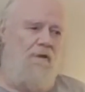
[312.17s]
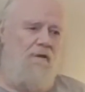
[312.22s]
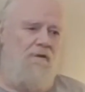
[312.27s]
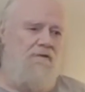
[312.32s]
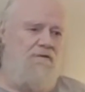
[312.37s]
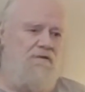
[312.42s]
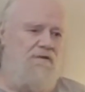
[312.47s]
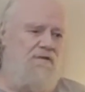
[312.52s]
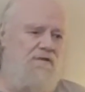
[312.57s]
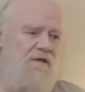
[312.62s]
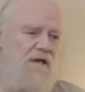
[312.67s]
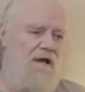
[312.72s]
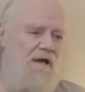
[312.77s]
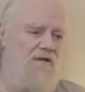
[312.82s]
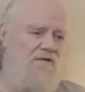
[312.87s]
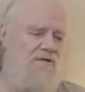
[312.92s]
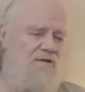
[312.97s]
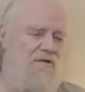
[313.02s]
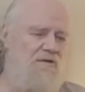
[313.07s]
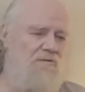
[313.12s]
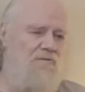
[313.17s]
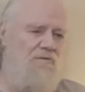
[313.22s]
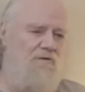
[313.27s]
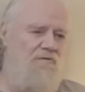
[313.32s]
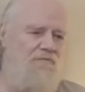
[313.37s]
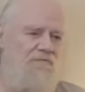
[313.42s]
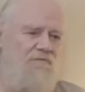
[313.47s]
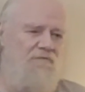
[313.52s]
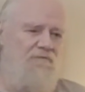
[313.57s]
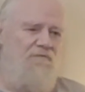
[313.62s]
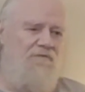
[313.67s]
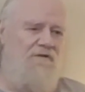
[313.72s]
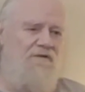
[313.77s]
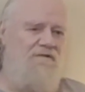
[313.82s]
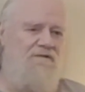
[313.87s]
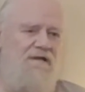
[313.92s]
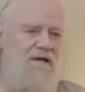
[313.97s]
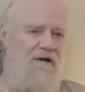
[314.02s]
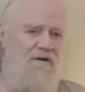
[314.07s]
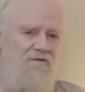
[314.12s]
She actually worked for
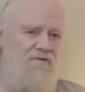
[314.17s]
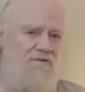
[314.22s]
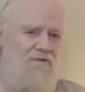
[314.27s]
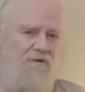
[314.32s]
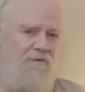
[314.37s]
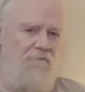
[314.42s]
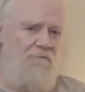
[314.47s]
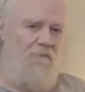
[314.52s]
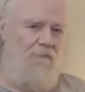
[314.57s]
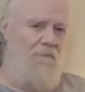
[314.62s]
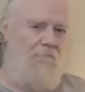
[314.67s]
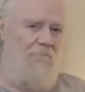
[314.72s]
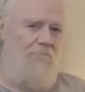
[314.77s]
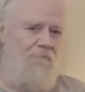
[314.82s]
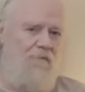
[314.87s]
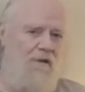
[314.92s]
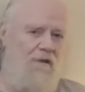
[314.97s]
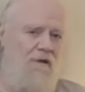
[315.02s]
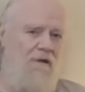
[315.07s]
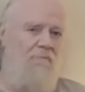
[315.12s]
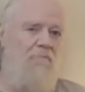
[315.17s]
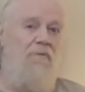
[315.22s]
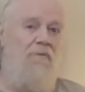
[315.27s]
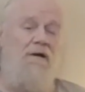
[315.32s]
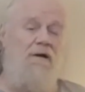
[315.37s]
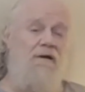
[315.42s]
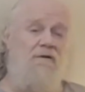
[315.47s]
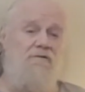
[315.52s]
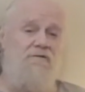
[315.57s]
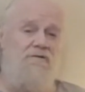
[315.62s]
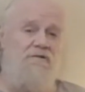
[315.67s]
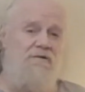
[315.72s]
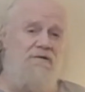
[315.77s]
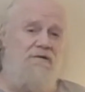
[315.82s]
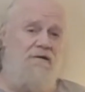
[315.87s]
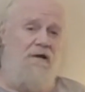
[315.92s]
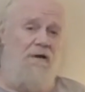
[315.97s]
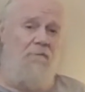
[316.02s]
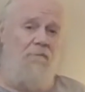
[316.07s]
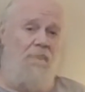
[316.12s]
Venice Housing. But here's the
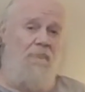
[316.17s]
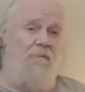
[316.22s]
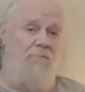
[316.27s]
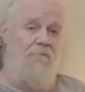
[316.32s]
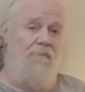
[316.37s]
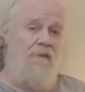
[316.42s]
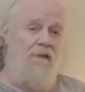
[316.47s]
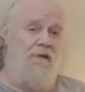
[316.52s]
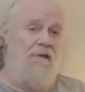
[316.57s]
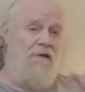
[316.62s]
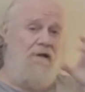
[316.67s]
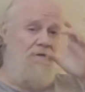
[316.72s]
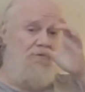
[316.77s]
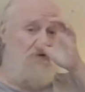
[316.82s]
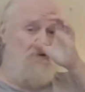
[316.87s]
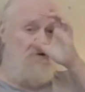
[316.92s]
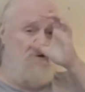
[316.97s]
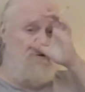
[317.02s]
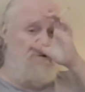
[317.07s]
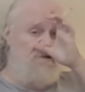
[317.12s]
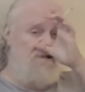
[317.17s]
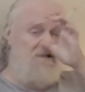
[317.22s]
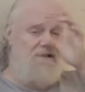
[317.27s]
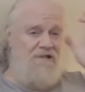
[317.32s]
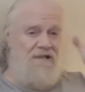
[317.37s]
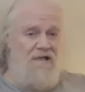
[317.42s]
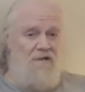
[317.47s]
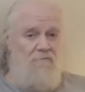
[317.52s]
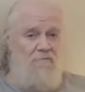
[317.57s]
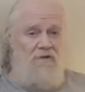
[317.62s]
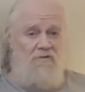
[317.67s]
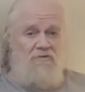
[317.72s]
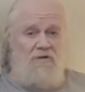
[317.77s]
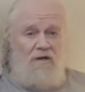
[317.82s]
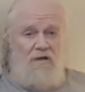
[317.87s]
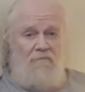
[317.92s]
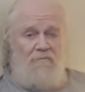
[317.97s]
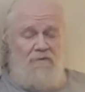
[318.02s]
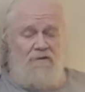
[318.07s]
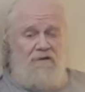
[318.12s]
thing. In order to see me
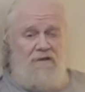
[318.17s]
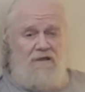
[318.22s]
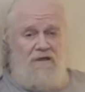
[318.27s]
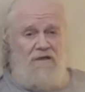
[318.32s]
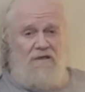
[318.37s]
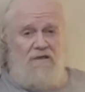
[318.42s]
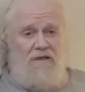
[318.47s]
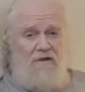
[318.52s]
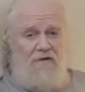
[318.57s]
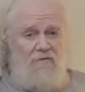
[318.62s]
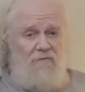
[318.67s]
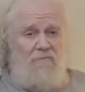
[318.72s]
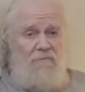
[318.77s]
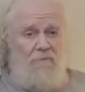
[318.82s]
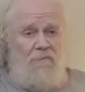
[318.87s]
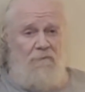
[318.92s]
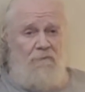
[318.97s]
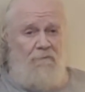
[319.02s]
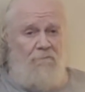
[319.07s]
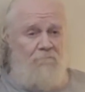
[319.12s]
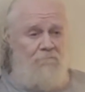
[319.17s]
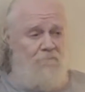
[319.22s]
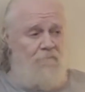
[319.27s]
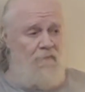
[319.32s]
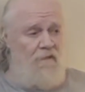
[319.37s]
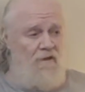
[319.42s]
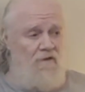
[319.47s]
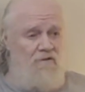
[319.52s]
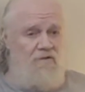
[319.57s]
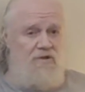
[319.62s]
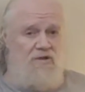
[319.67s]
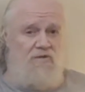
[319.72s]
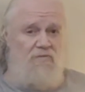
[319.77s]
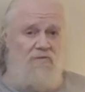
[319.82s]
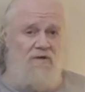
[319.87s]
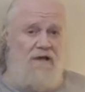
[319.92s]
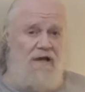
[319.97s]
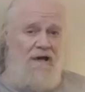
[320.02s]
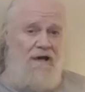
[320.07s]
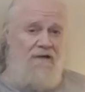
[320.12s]
drop a key down, she would
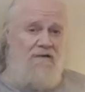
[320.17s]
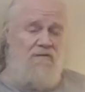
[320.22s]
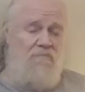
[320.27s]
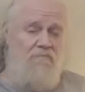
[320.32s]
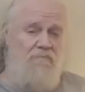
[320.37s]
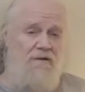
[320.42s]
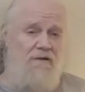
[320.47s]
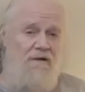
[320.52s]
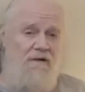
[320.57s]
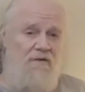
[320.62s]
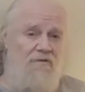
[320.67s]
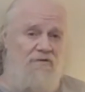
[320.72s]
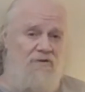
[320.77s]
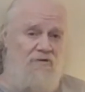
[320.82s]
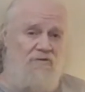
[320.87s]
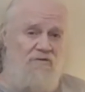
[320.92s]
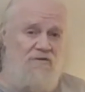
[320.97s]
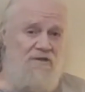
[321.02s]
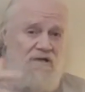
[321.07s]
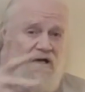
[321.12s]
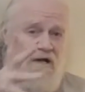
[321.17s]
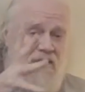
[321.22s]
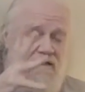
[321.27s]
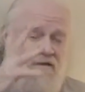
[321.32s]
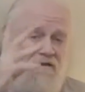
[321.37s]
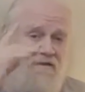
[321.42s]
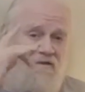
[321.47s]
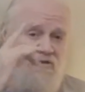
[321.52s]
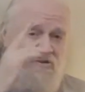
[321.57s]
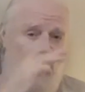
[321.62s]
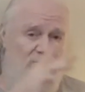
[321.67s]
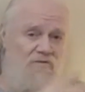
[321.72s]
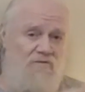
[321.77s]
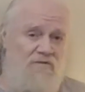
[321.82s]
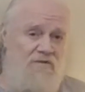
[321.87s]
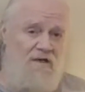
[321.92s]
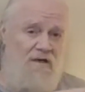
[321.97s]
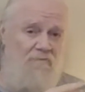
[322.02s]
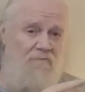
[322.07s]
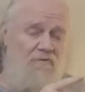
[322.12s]
have had to been out there exactly a certain
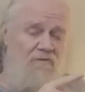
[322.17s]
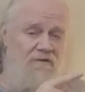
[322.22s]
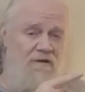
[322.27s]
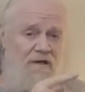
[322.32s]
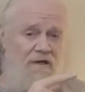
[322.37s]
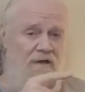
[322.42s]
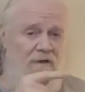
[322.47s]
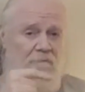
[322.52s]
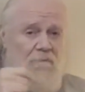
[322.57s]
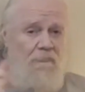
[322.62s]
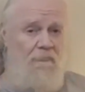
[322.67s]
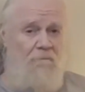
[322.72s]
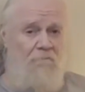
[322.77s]
time of day